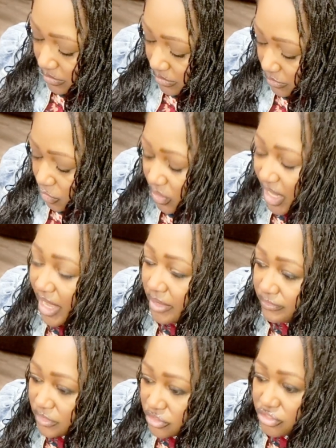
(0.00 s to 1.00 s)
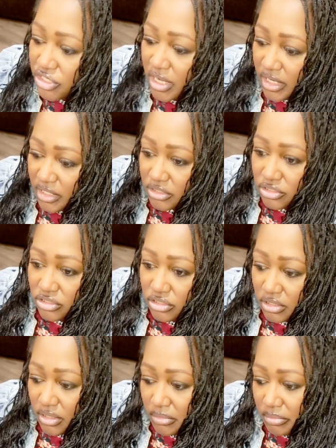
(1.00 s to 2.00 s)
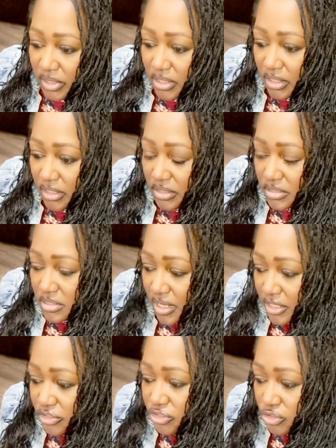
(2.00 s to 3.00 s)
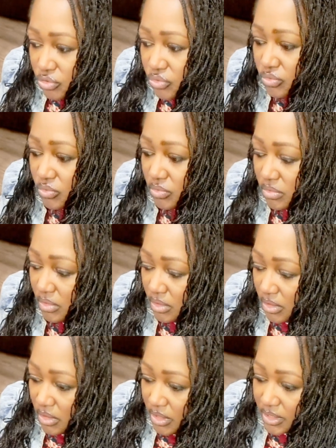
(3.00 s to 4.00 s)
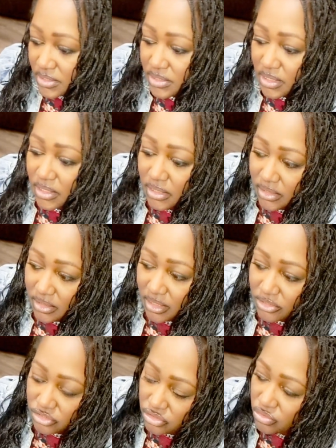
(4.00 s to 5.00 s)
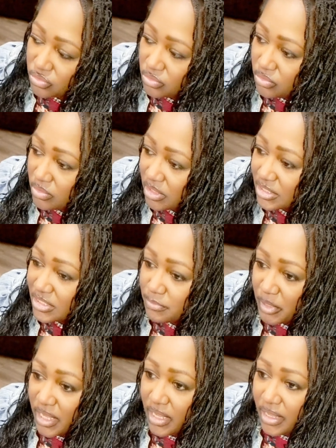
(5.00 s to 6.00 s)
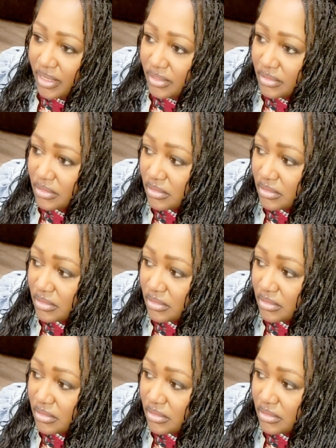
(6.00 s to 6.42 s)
You have to change, because as you ascend, as you expand,